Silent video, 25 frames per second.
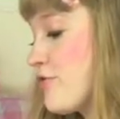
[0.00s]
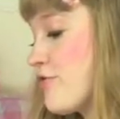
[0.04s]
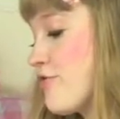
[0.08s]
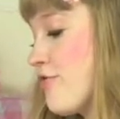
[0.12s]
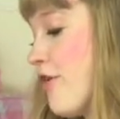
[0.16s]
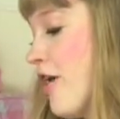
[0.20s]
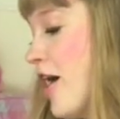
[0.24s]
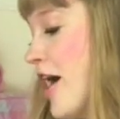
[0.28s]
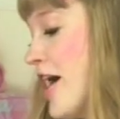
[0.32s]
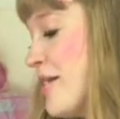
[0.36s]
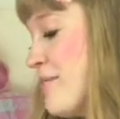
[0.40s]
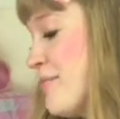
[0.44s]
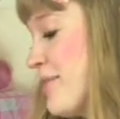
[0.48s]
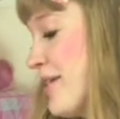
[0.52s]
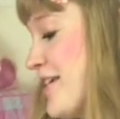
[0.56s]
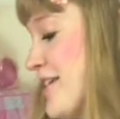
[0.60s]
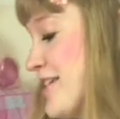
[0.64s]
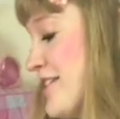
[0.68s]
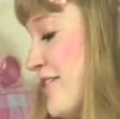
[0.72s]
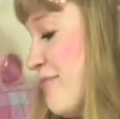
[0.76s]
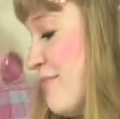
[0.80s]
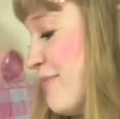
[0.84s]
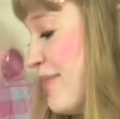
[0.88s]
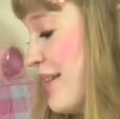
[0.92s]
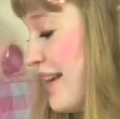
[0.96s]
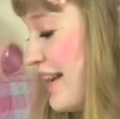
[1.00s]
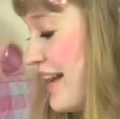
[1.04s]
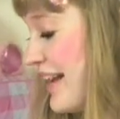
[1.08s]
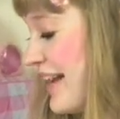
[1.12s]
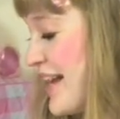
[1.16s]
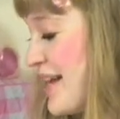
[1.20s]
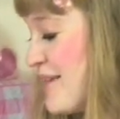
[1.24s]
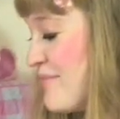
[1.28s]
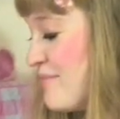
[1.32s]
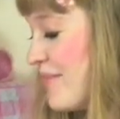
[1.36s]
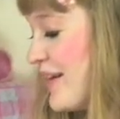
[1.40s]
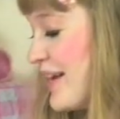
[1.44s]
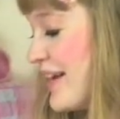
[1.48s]
cried because of being
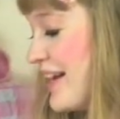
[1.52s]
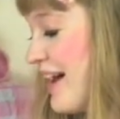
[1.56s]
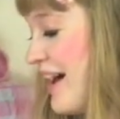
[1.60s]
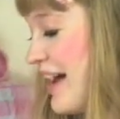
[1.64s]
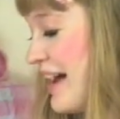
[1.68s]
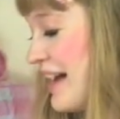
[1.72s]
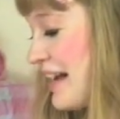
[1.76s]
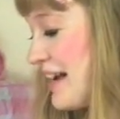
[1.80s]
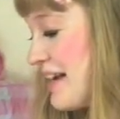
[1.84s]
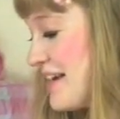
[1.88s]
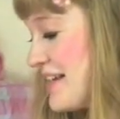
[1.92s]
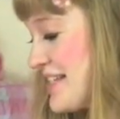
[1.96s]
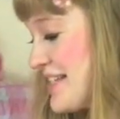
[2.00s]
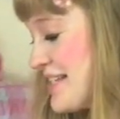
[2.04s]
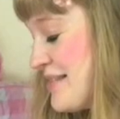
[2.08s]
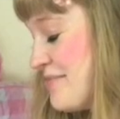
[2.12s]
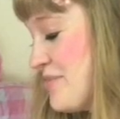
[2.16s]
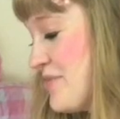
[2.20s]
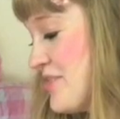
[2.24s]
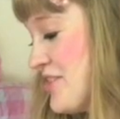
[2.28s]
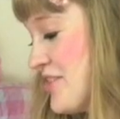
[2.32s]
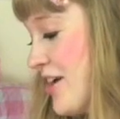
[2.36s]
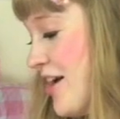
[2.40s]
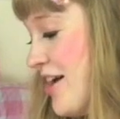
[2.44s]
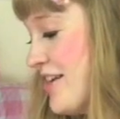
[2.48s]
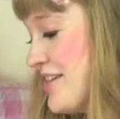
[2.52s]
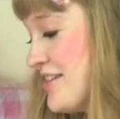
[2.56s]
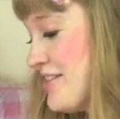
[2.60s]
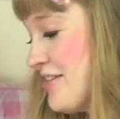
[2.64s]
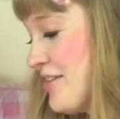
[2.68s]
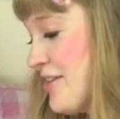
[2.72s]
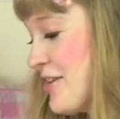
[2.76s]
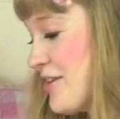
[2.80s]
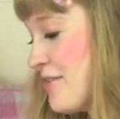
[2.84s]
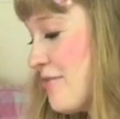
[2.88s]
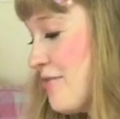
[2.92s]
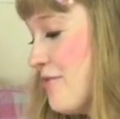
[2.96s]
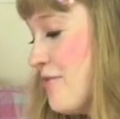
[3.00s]
hit by high customs charges
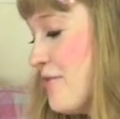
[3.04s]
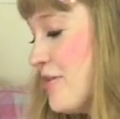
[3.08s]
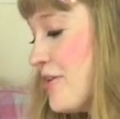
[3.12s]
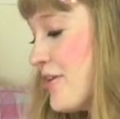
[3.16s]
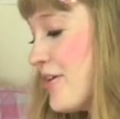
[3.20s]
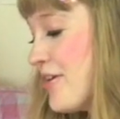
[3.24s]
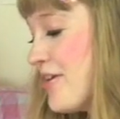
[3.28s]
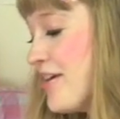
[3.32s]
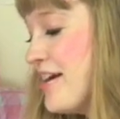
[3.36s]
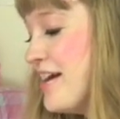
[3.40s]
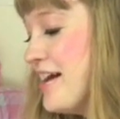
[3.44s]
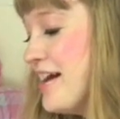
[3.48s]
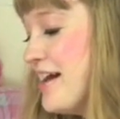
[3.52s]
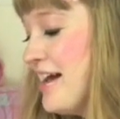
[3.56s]
on your order.